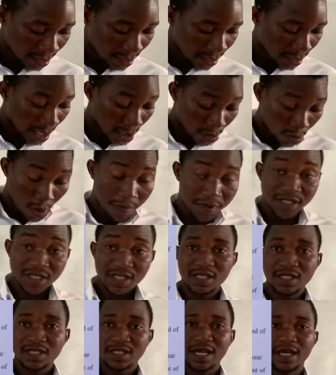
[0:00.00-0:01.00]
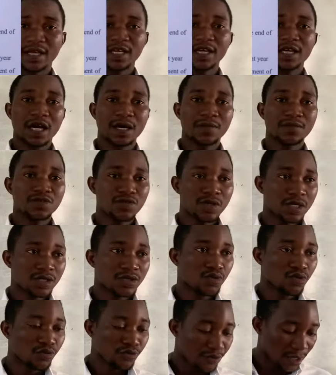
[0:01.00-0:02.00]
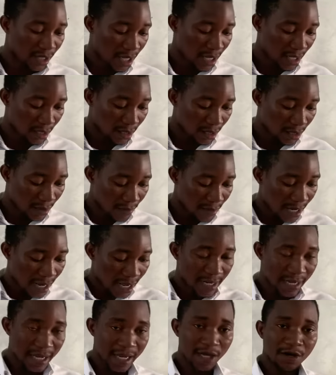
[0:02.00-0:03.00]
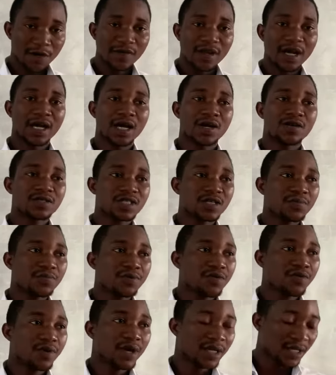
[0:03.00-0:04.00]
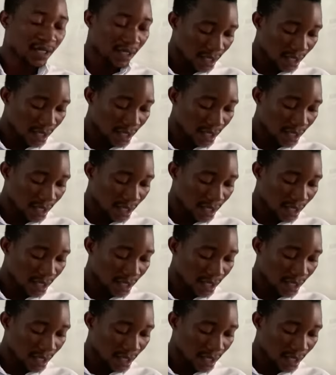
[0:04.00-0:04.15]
the commission is an income to the sole trader, but at the end of the accounting period,